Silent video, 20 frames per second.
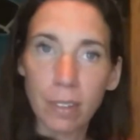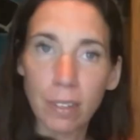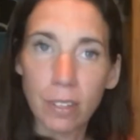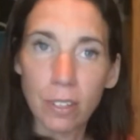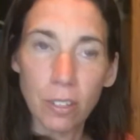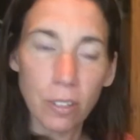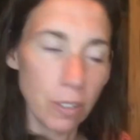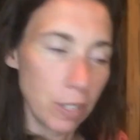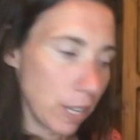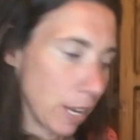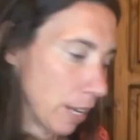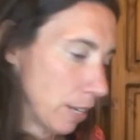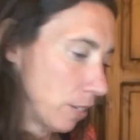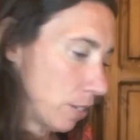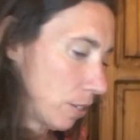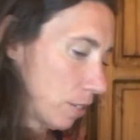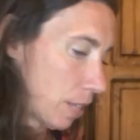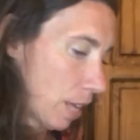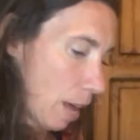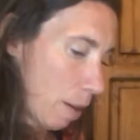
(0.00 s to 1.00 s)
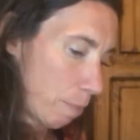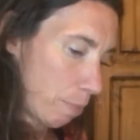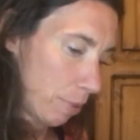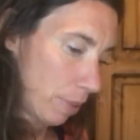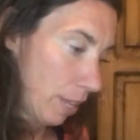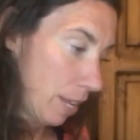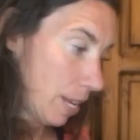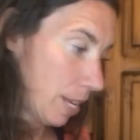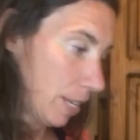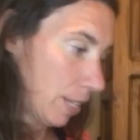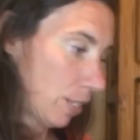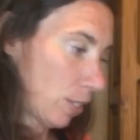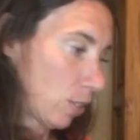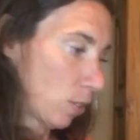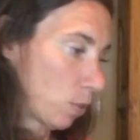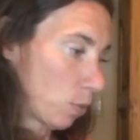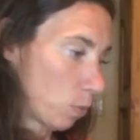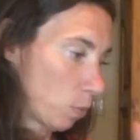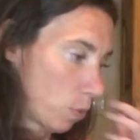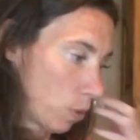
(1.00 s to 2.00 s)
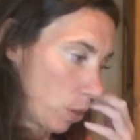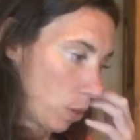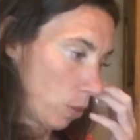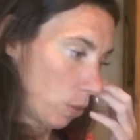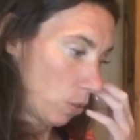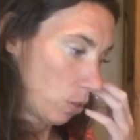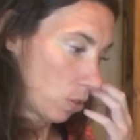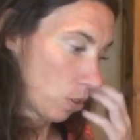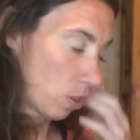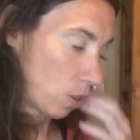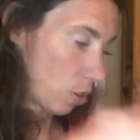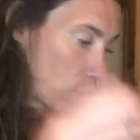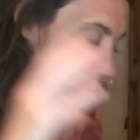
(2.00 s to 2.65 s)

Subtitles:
To get to that place where you start